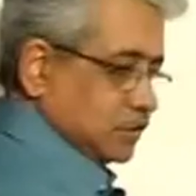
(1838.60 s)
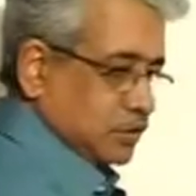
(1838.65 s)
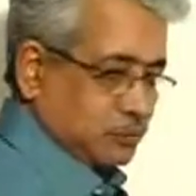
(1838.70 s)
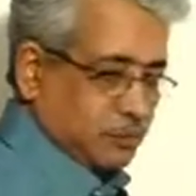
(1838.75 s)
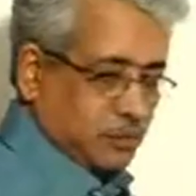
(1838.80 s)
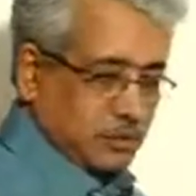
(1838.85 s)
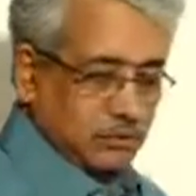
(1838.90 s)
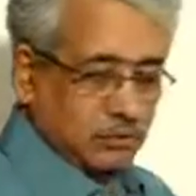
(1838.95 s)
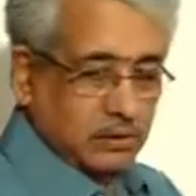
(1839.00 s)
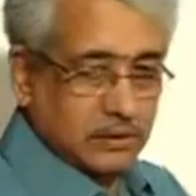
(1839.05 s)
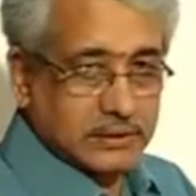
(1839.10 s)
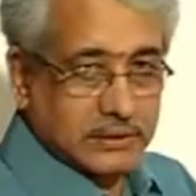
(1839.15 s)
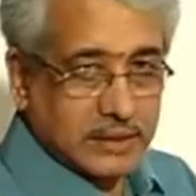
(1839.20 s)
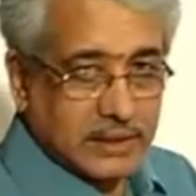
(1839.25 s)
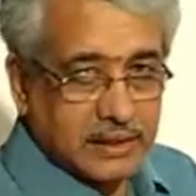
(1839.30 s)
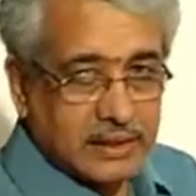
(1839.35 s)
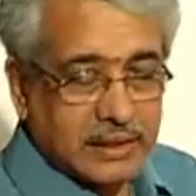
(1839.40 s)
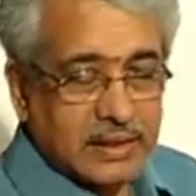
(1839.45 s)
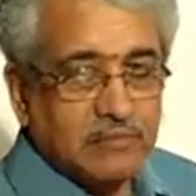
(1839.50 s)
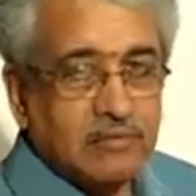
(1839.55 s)
Suppose you are
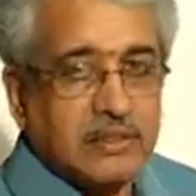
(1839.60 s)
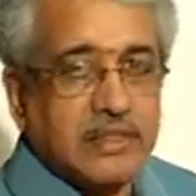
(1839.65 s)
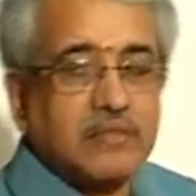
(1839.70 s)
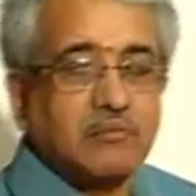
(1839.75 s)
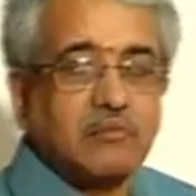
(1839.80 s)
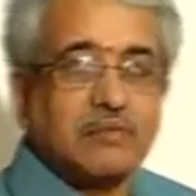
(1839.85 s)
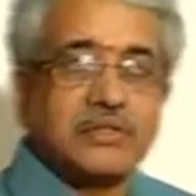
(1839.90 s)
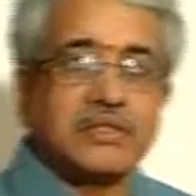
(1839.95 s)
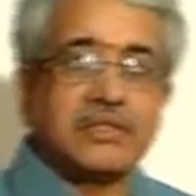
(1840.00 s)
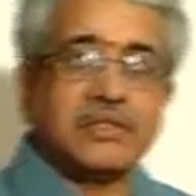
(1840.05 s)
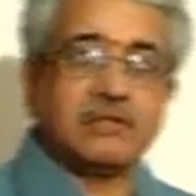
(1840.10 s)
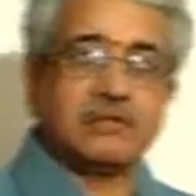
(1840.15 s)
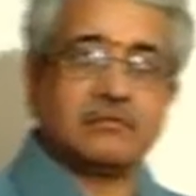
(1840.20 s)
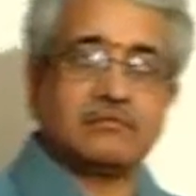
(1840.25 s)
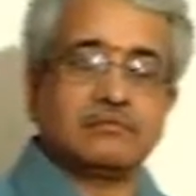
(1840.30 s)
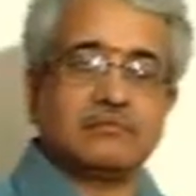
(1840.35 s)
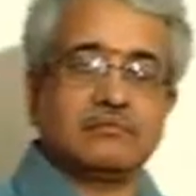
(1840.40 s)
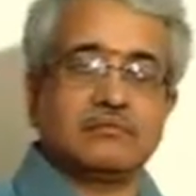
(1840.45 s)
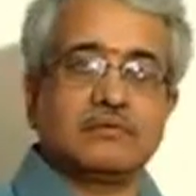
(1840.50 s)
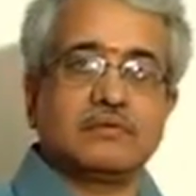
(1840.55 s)
standing on a weighing machine
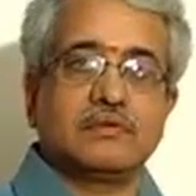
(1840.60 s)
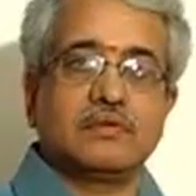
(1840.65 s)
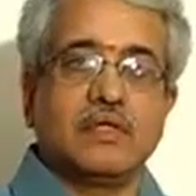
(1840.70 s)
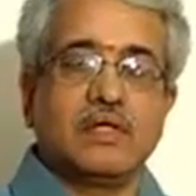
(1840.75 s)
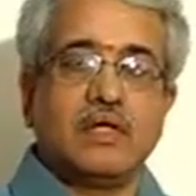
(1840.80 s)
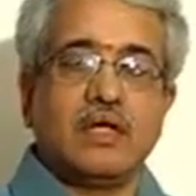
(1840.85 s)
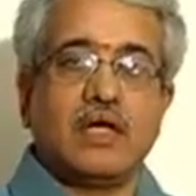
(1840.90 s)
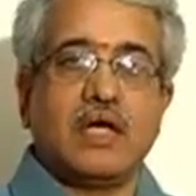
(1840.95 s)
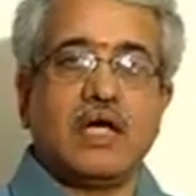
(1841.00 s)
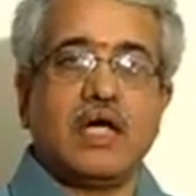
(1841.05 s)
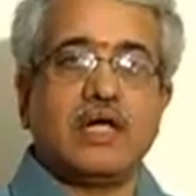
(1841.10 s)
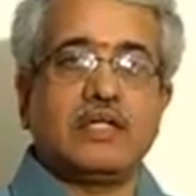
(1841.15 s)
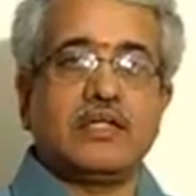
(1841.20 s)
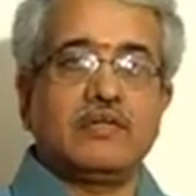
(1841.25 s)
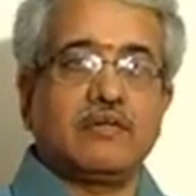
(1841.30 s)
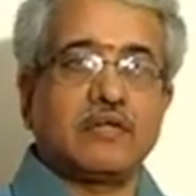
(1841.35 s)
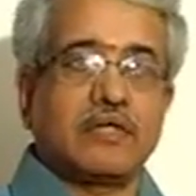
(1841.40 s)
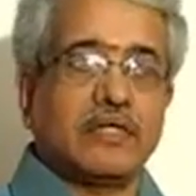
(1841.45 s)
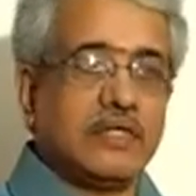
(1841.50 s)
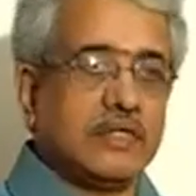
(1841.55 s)
and
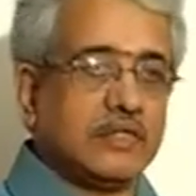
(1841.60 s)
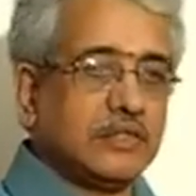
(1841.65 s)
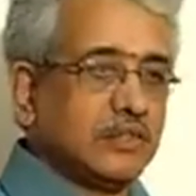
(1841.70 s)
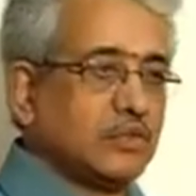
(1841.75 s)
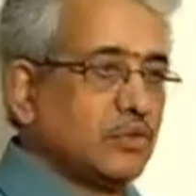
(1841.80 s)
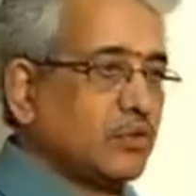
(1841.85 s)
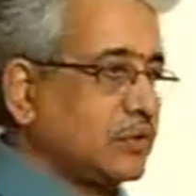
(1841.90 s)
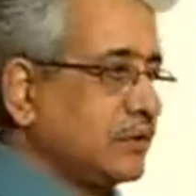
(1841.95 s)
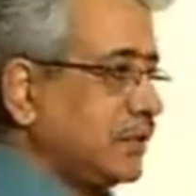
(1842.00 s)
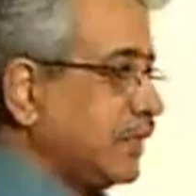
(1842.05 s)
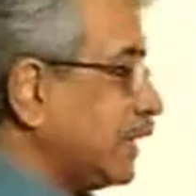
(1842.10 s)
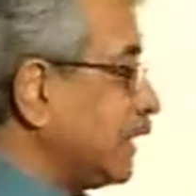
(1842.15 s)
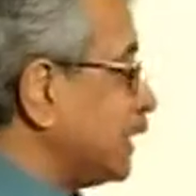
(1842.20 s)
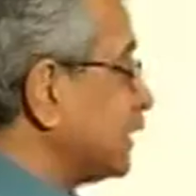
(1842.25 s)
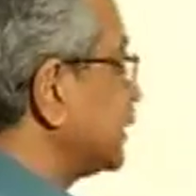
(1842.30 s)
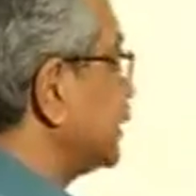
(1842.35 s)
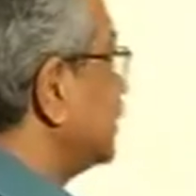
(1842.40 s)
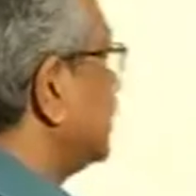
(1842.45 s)
your reading is shown there as